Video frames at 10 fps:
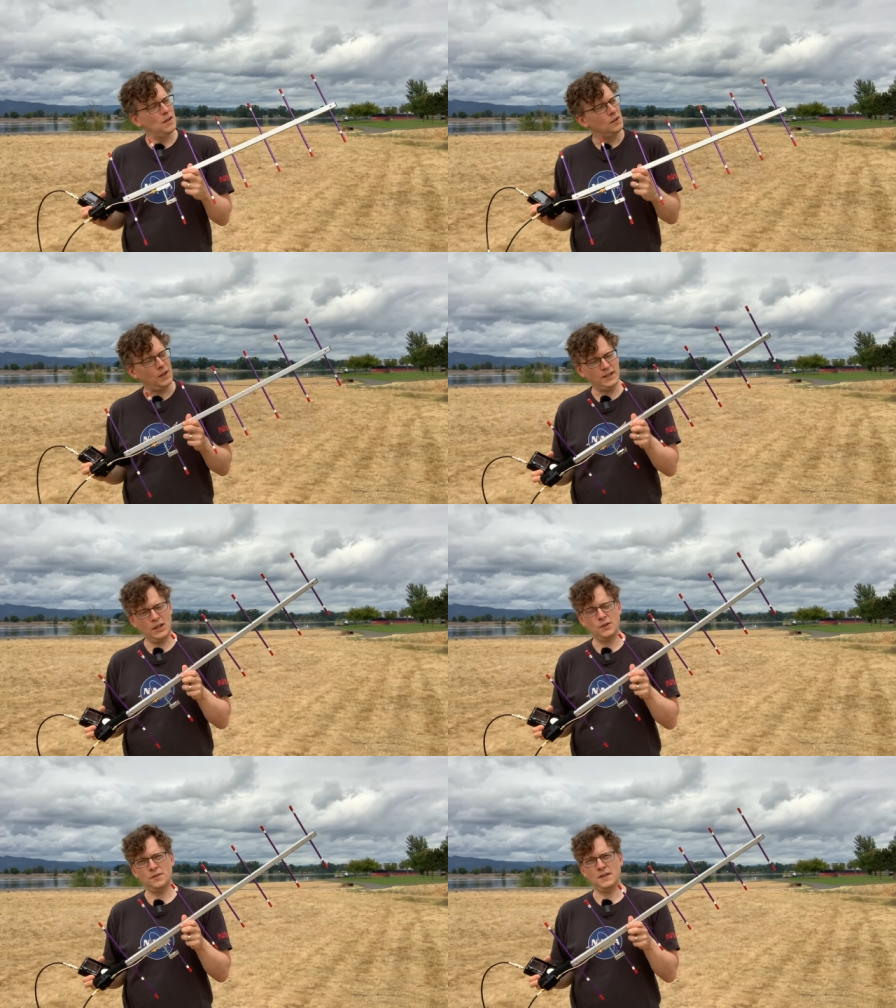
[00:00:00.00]
Right
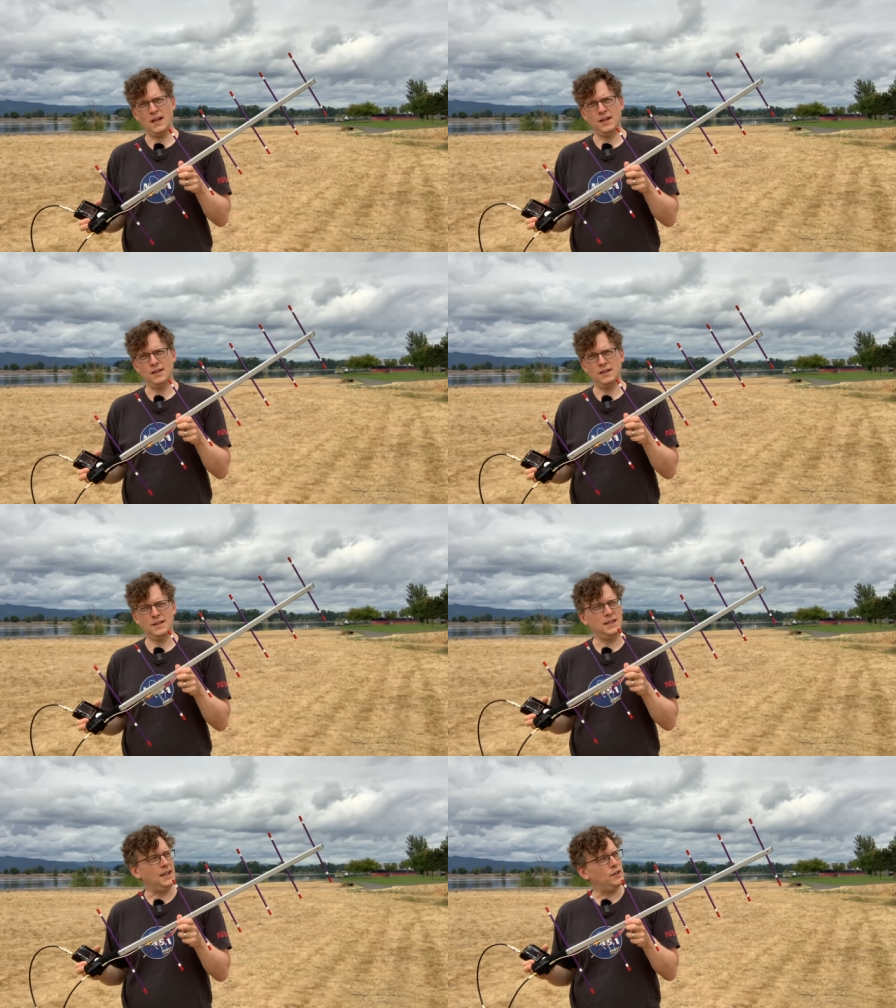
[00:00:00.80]
now I've got
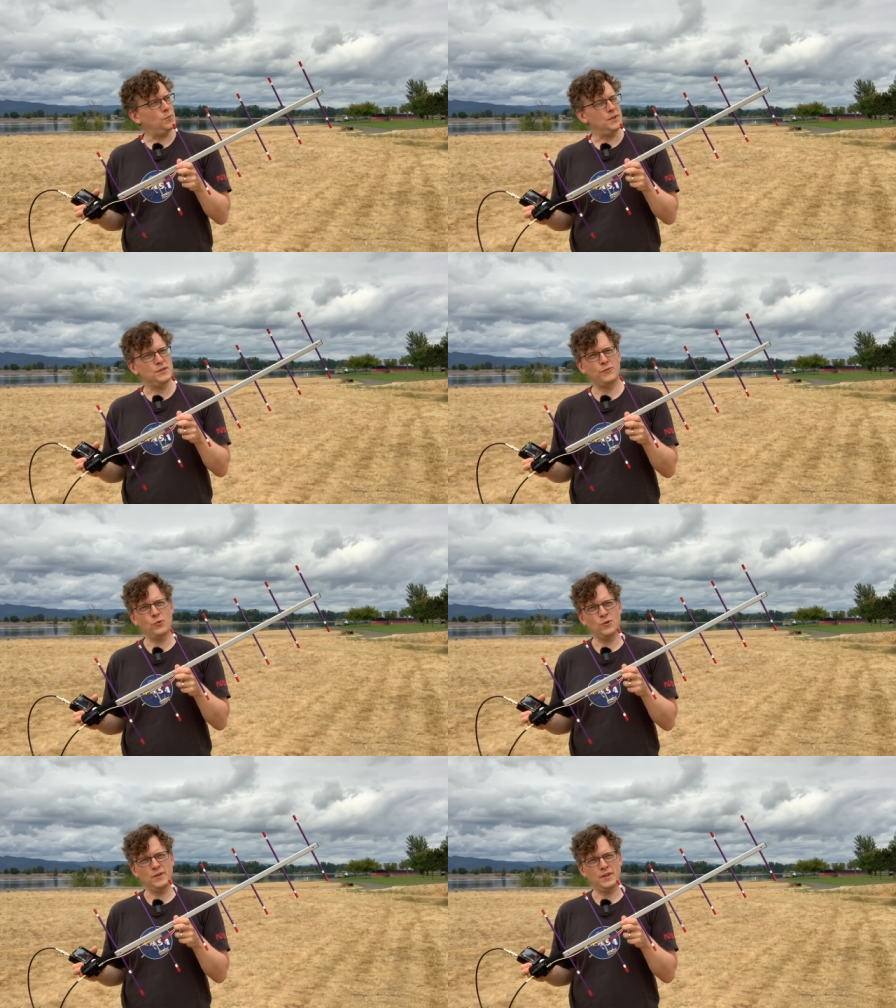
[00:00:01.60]
the elements
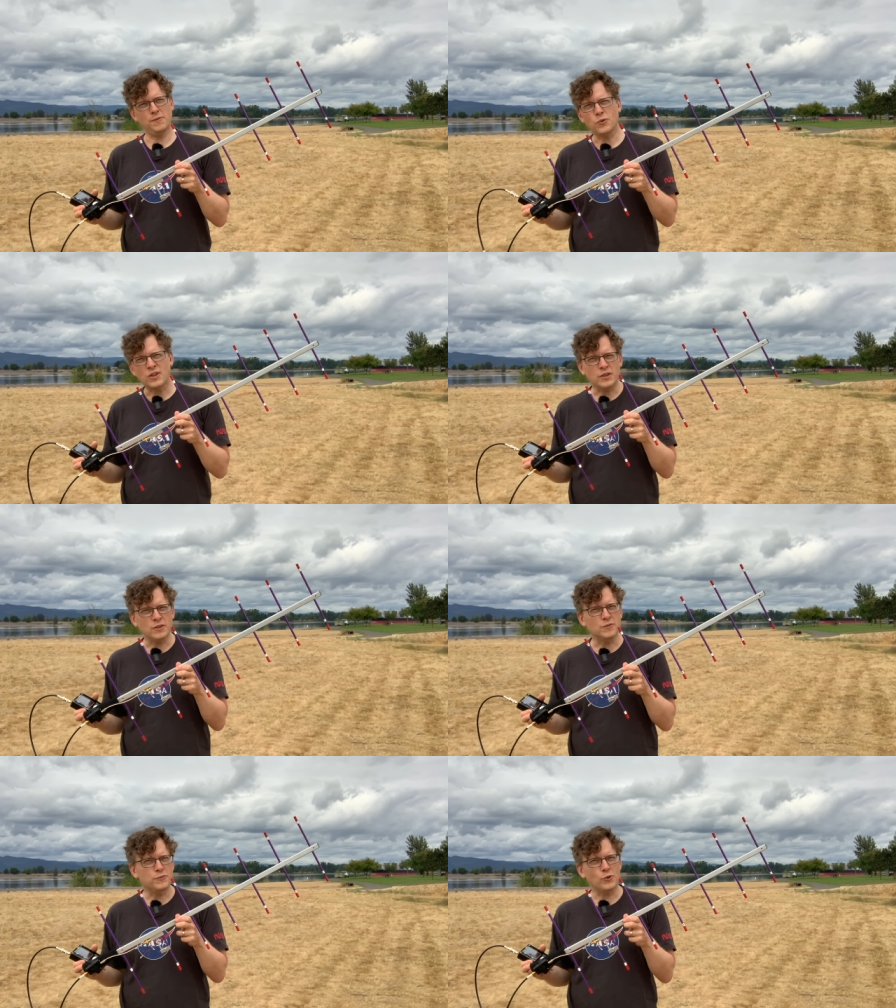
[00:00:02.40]
for the
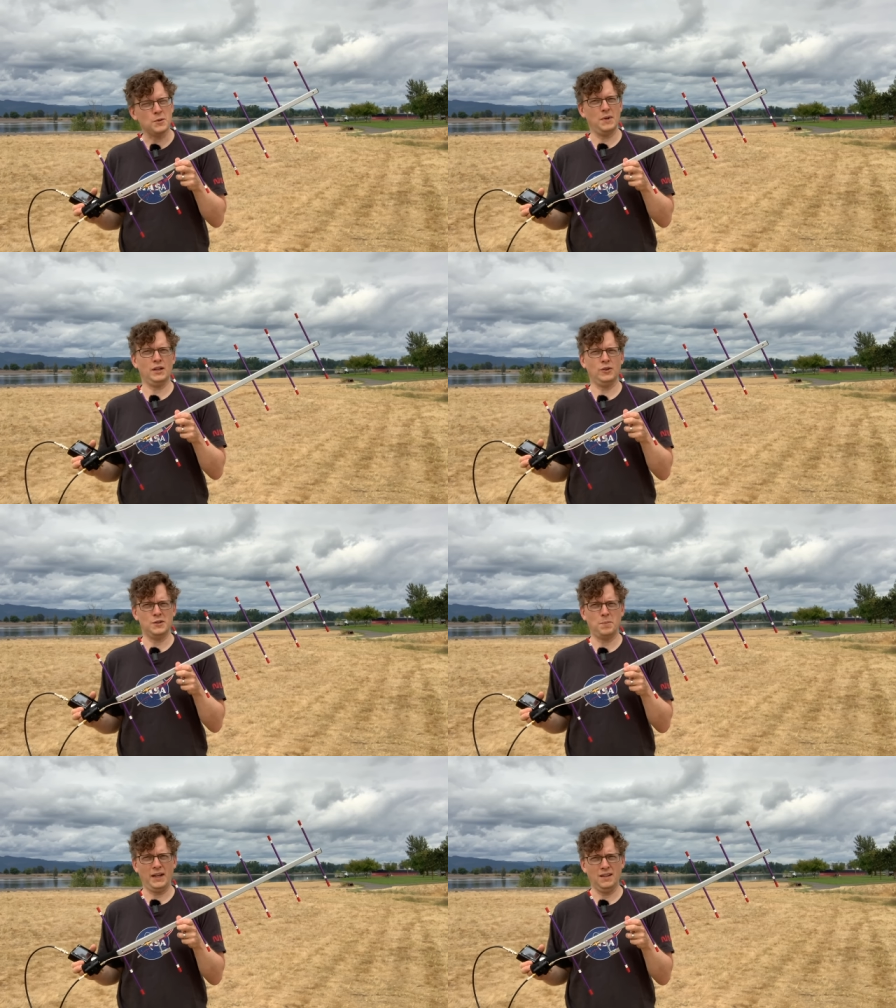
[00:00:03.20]
440
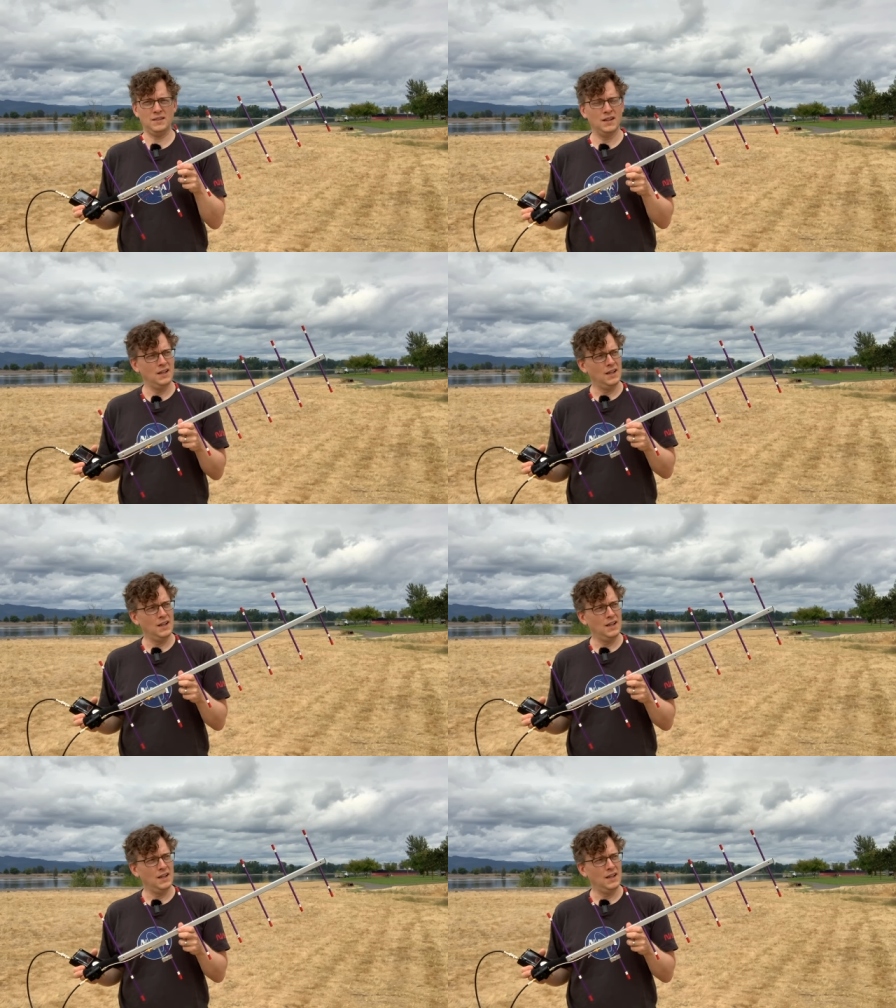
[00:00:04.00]
megahertz band